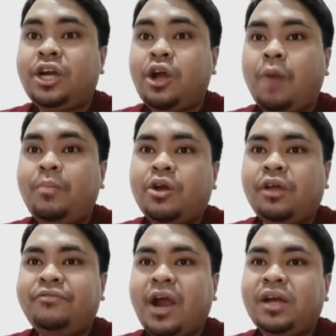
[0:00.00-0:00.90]

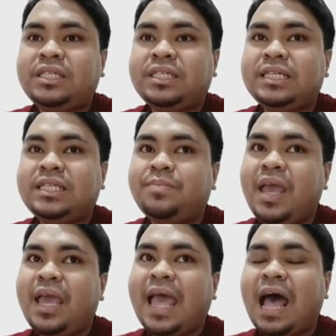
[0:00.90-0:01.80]
Omicron viruses,
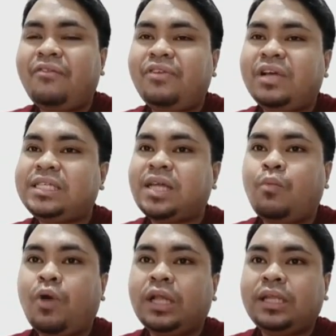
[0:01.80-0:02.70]
may have a
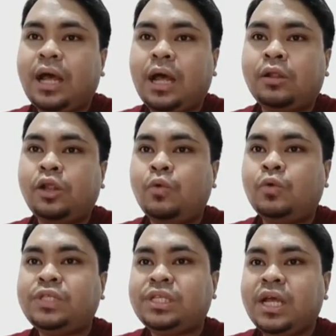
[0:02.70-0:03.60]
somewhat
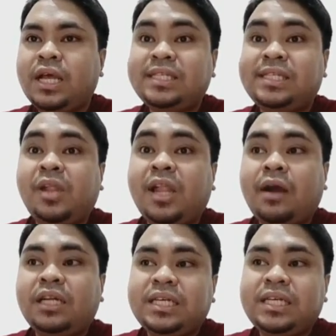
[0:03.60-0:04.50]
close similarity.